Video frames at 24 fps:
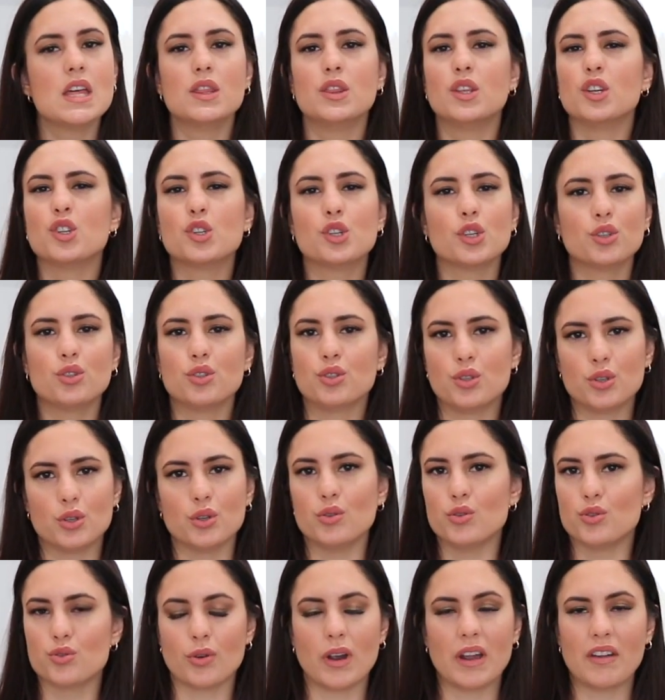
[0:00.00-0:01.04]
they're just
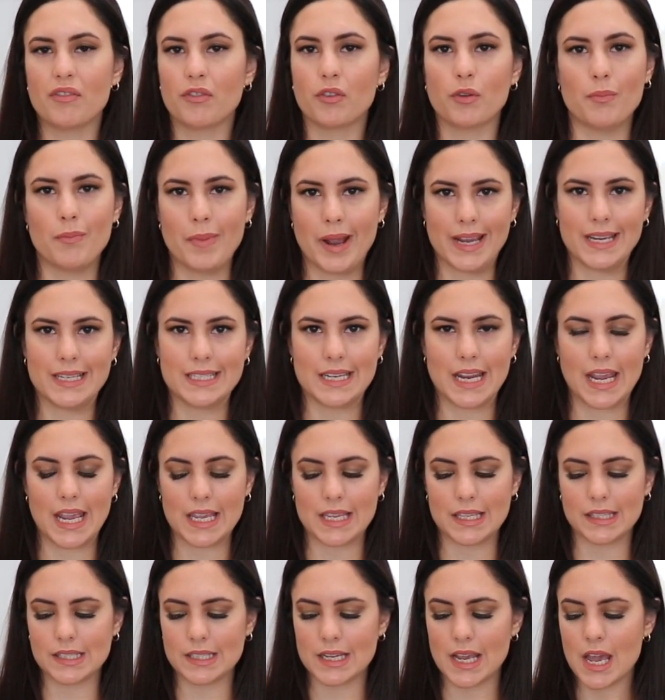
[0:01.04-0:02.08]
too dry for my
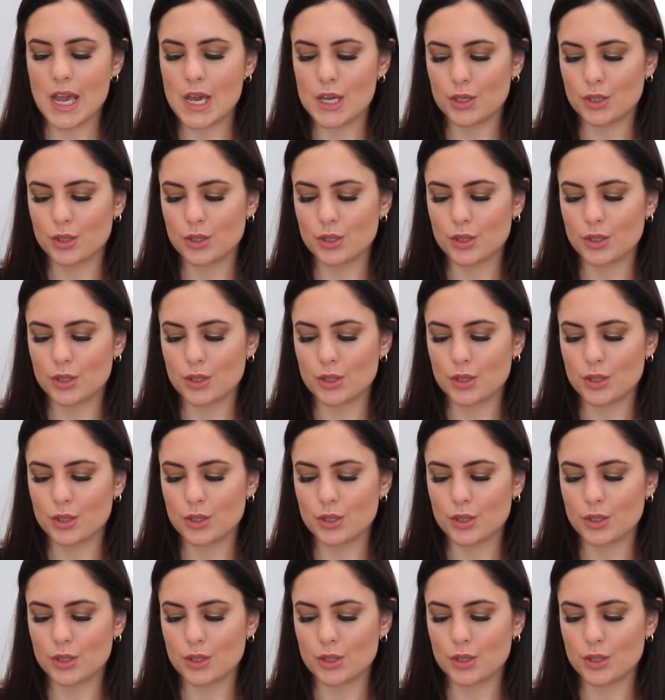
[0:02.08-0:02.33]
taste.